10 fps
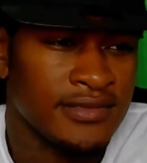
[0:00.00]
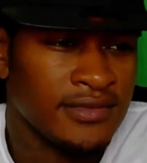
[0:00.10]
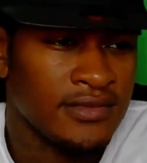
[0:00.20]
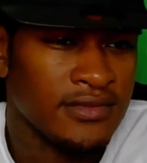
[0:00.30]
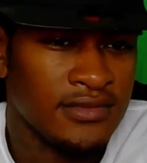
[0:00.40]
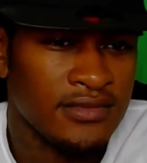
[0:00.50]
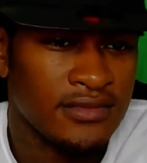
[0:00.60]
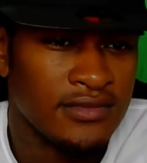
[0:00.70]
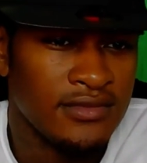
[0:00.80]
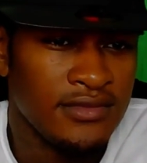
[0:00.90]

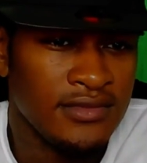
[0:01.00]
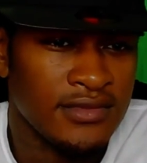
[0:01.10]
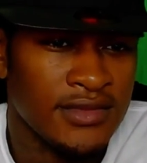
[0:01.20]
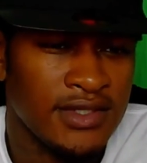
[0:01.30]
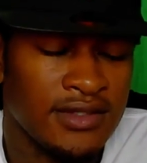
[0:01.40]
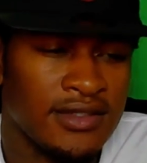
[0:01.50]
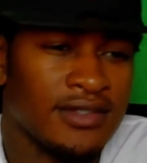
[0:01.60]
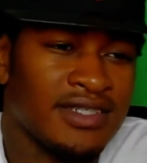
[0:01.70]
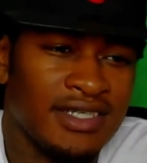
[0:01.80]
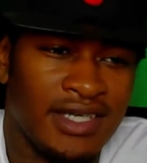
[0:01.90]
See. Hold
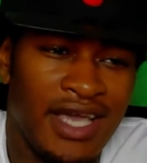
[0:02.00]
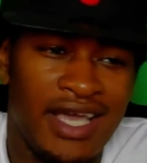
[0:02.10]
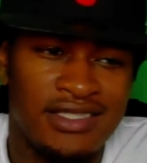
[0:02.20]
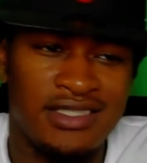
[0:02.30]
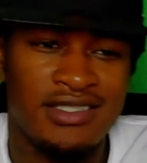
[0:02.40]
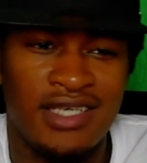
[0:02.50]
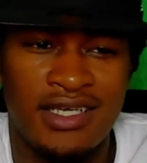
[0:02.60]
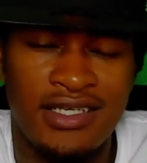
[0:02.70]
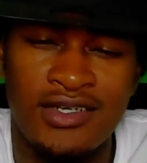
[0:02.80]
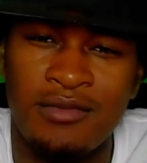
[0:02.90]
on. Did Cash just say
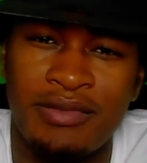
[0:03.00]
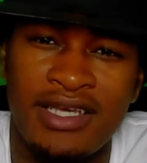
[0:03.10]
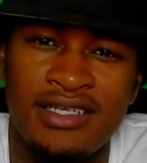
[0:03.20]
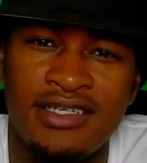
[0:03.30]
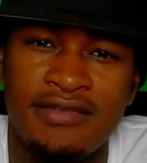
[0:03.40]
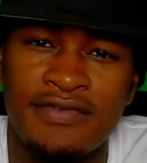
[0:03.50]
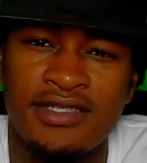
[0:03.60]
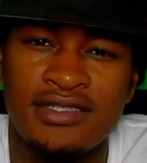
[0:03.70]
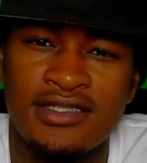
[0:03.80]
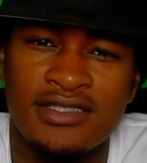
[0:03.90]
he gonna play defense?